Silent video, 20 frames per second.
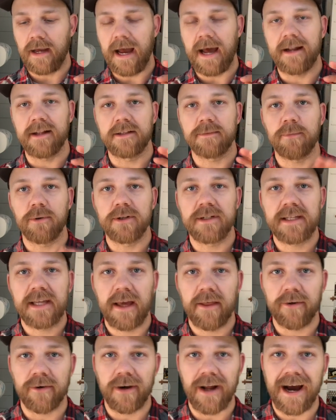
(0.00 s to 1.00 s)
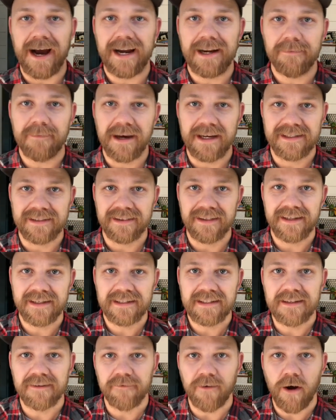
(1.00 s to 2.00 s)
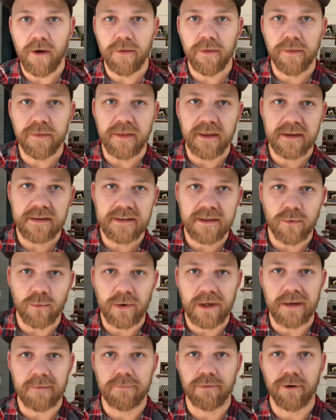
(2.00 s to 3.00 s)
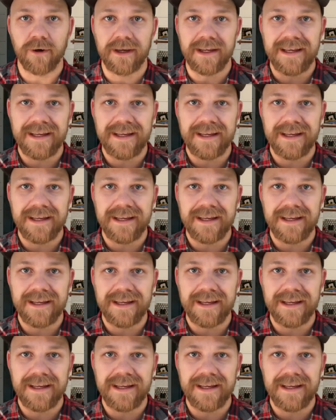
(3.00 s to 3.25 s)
had us put together an itemized list of all the things that we had put